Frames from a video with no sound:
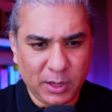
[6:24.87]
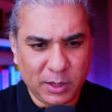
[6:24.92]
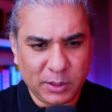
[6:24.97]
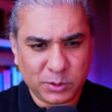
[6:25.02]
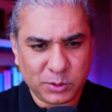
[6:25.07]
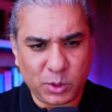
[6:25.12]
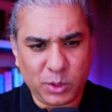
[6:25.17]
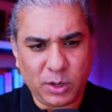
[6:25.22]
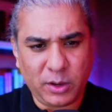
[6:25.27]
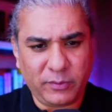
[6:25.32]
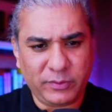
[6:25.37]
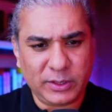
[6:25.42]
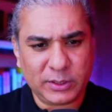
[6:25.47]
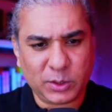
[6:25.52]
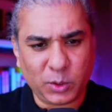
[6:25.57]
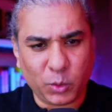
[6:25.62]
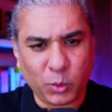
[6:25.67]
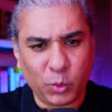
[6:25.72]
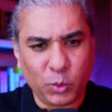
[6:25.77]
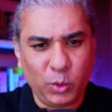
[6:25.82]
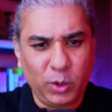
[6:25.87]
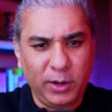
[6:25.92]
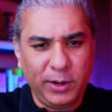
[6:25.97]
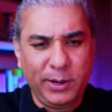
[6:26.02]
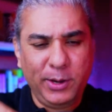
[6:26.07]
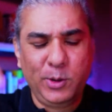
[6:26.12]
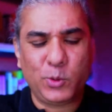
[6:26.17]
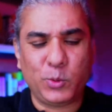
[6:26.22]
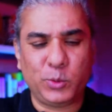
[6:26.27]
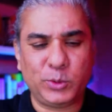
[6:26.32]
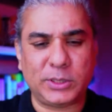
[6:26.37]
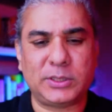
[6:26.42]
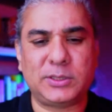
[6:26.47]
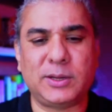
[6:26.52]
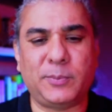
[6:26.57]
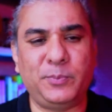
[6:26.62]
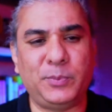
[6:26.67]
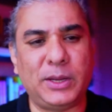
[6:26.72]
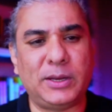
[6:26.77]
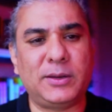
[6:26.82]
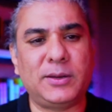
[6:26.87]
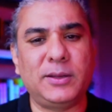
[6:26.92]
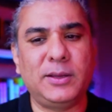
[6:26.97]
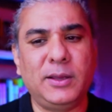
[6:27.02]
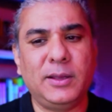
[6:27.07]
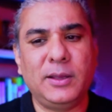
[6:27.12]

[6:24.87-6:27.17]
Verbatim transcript: So you have this whole new system that